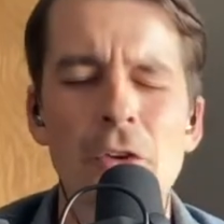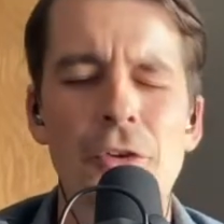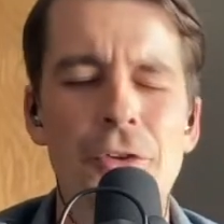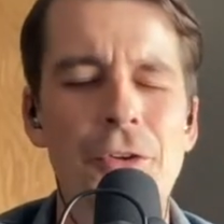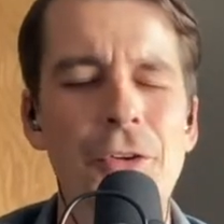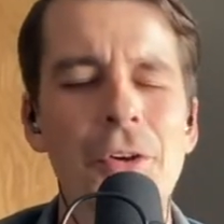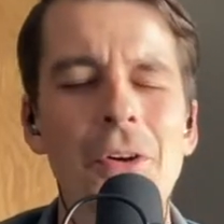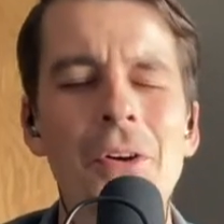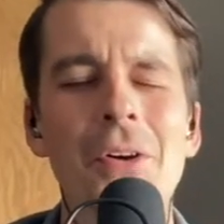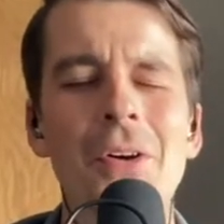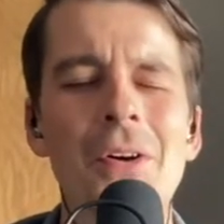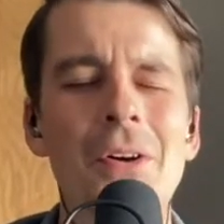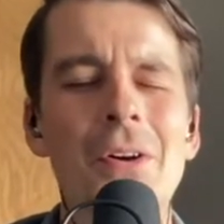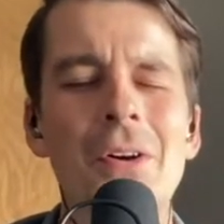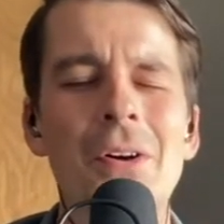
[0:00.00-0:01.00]
You're
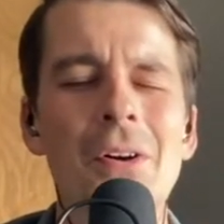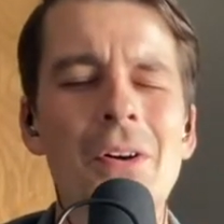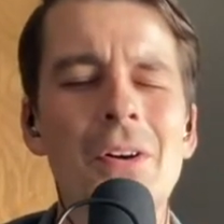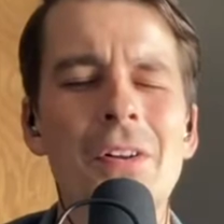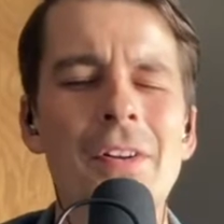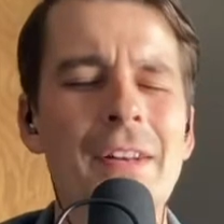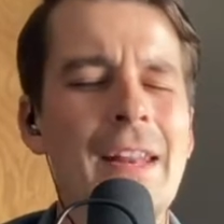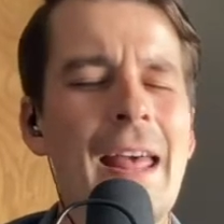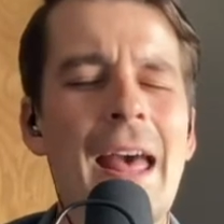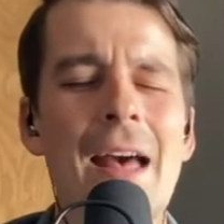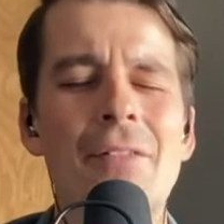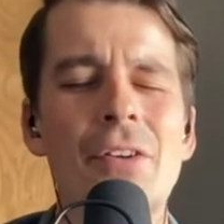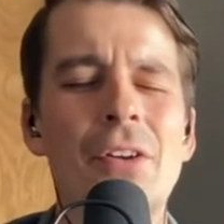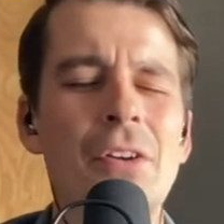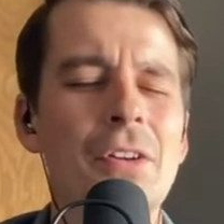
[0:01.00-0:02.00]

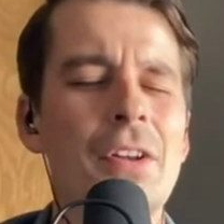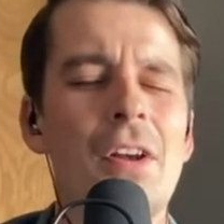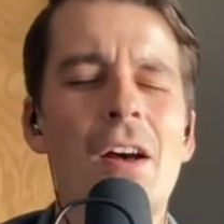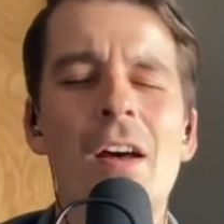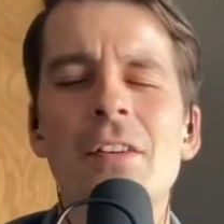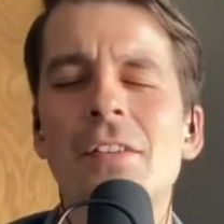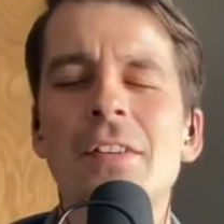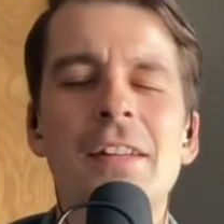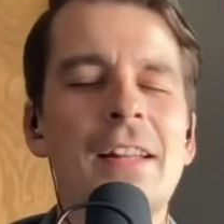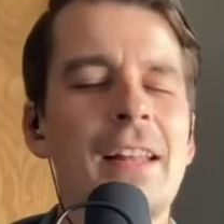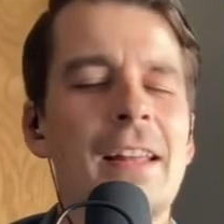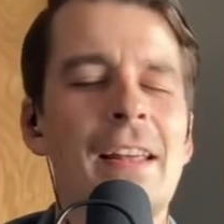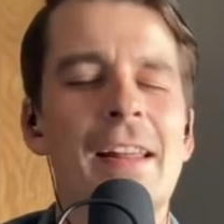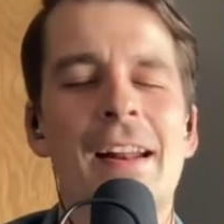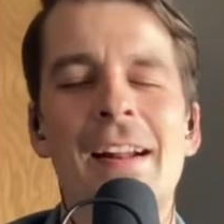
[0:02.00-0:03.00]
never gonna
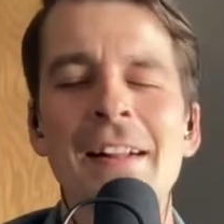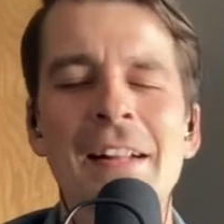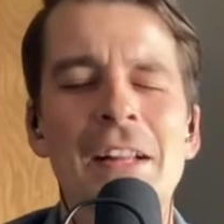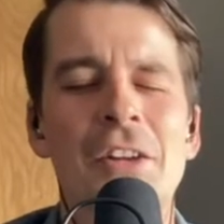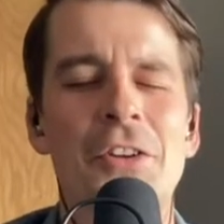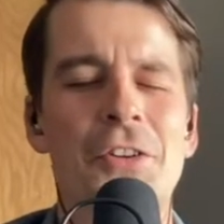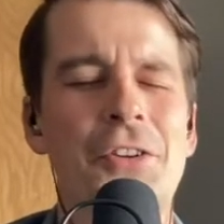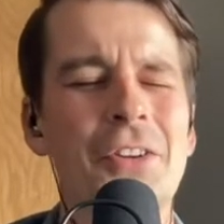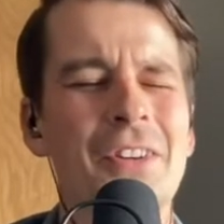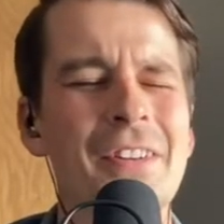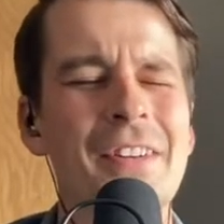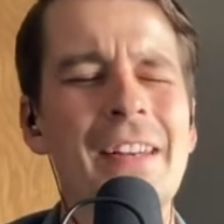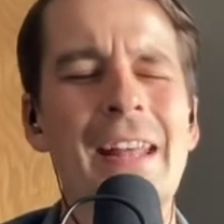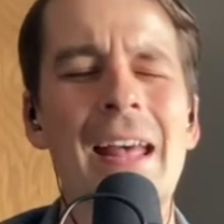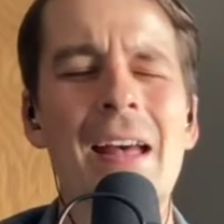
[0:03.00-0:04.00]
let, you're
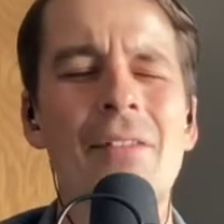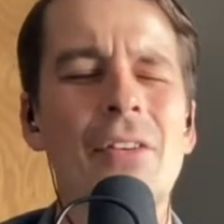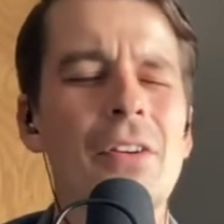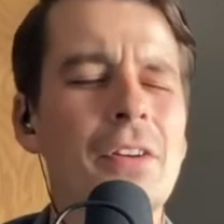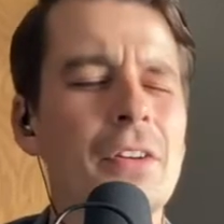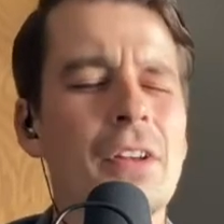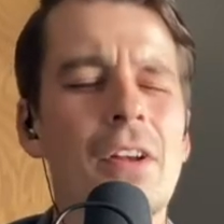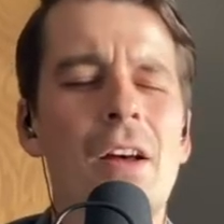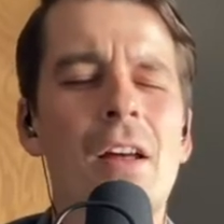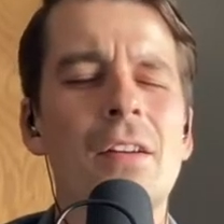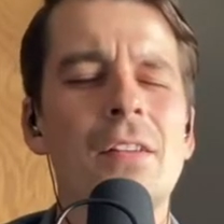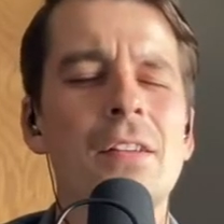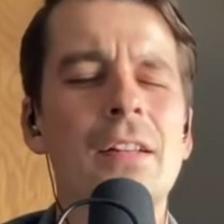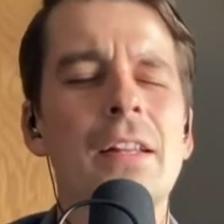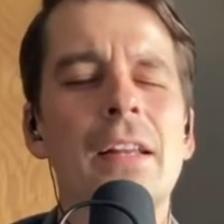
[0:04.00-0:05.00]
never
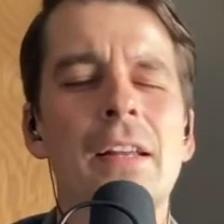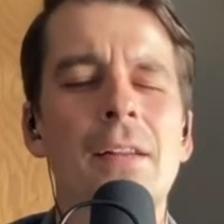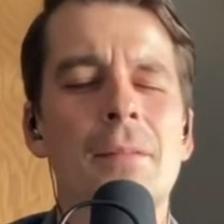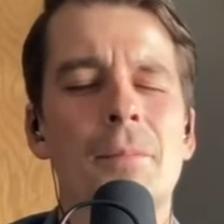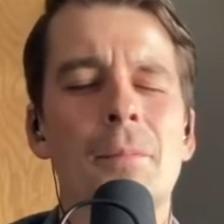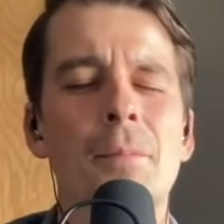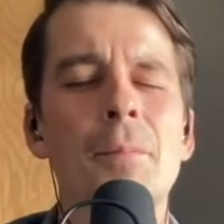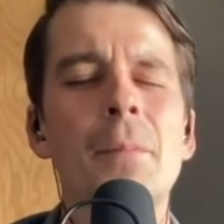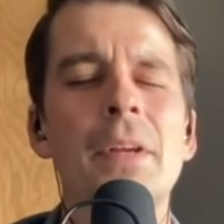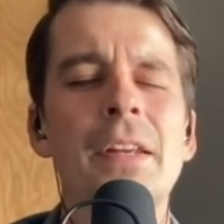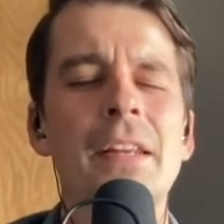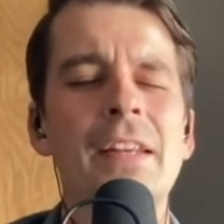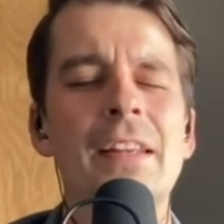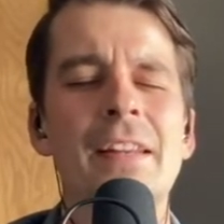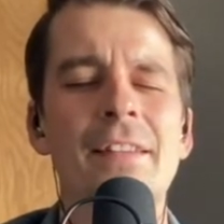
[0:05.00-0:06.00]
gonna let
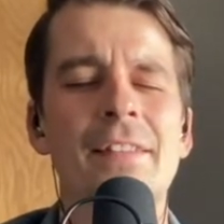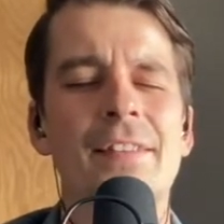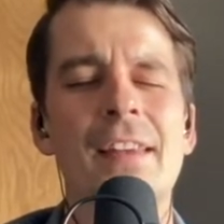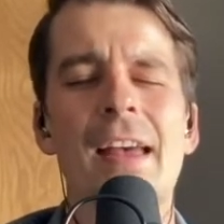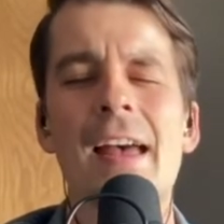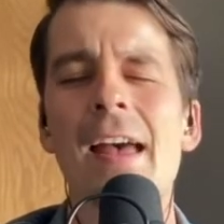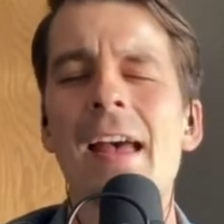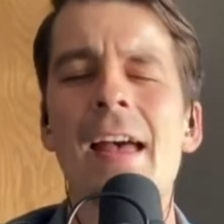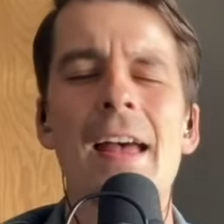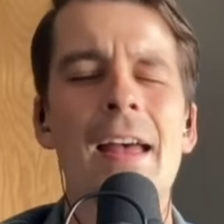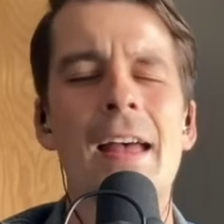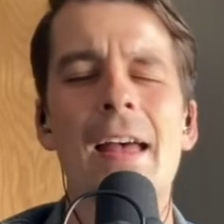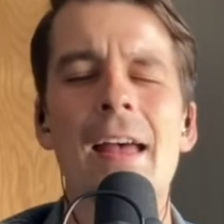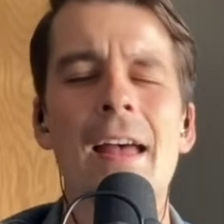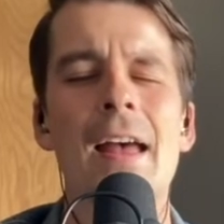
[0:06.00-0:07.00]
me
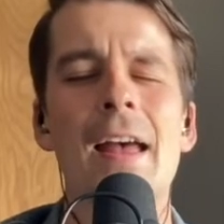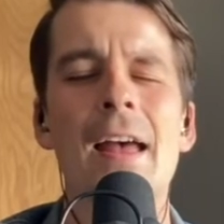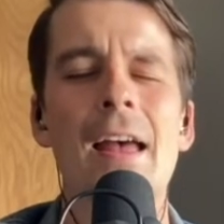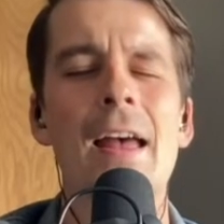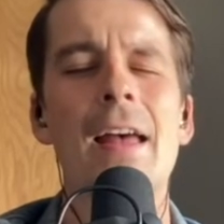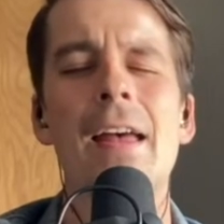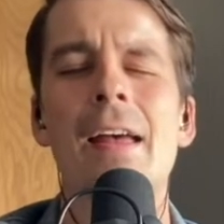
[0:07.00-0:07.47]
down.